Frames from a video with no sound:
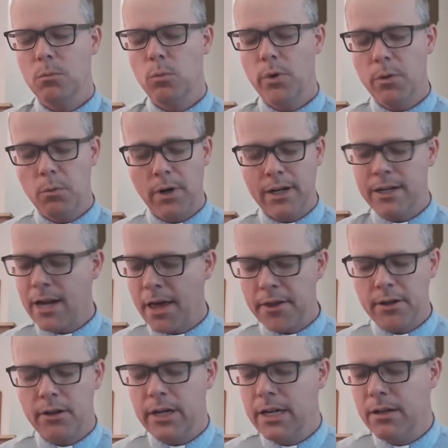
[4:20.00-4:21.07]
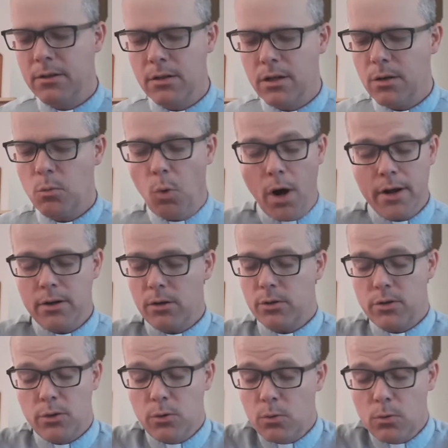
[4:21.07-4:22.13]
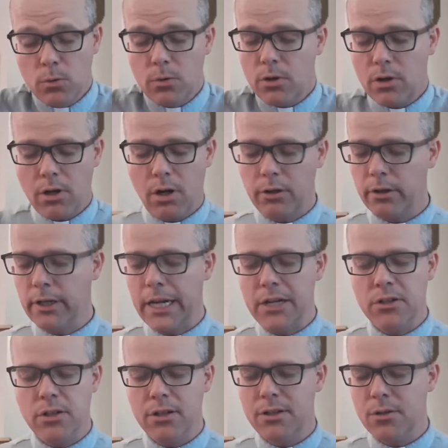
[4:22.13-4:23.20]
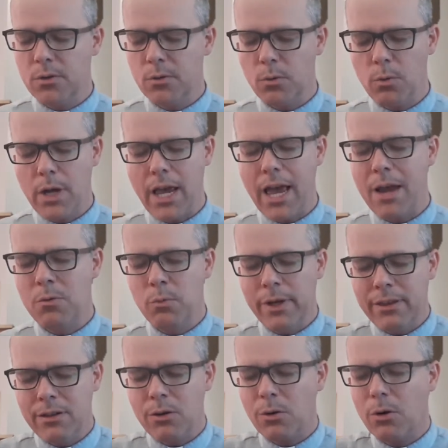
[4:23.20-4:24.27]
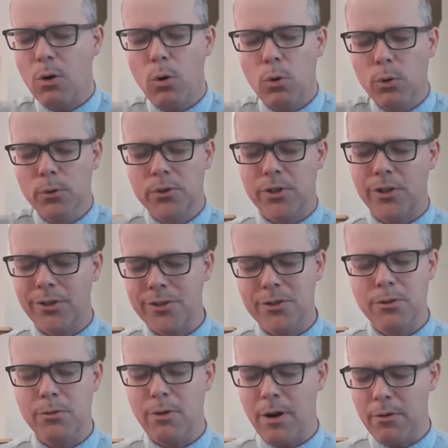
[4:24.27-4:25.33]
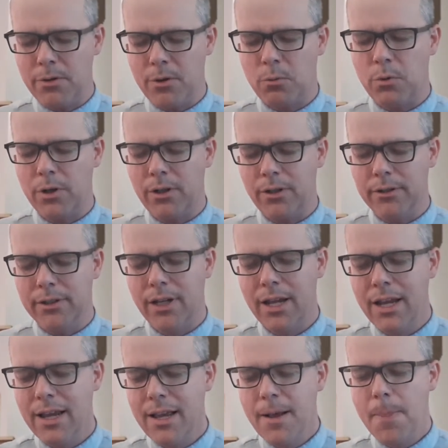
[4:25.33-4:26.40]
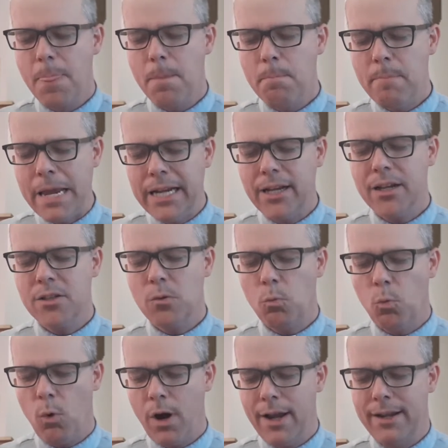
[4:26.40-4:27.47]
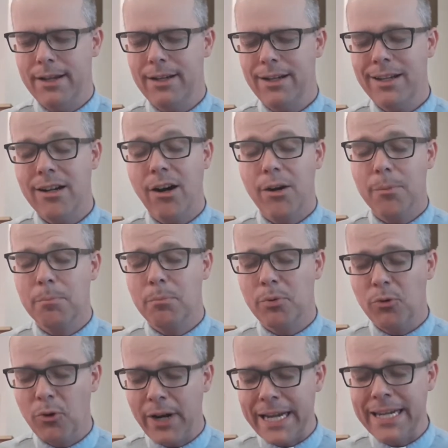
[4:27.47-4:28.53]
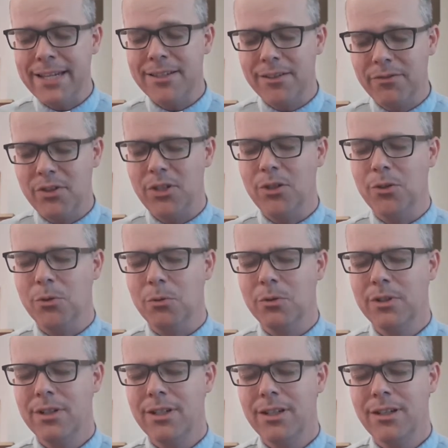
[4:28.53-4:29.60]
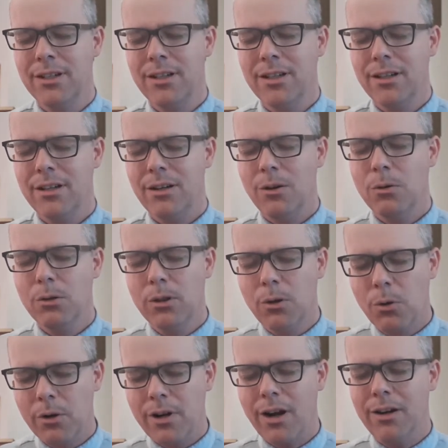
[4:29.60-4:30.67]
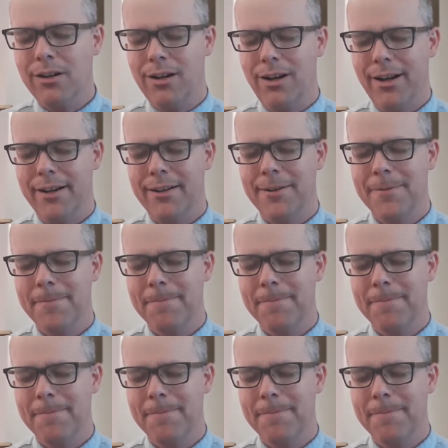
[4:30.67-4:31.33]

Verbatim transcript: with one another in one or two congregations, and with your whole church throughout the world. Make us one in our praise of you, O Lord our God.